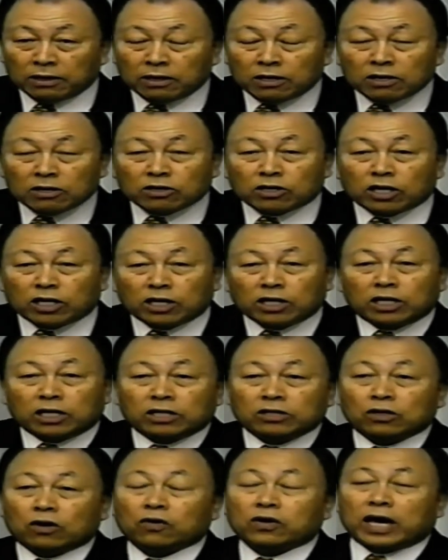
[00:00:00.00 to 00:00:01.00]
2 Corinthians
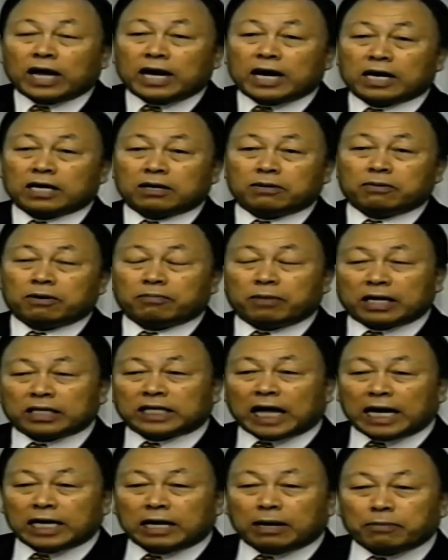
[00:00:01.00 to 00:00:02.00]
chapter 3, verse 19 to
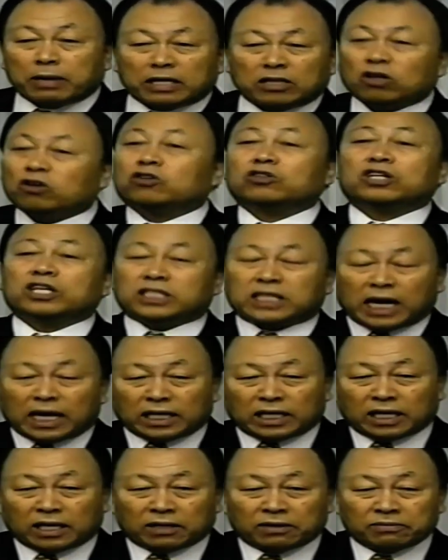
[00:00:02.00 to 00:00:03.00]
20, someone who's
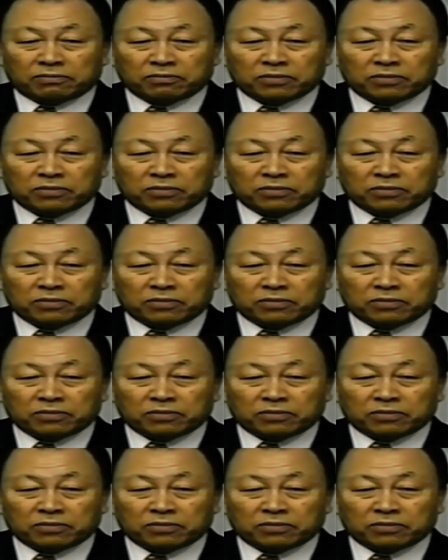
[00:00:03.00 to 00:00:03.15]
cursed.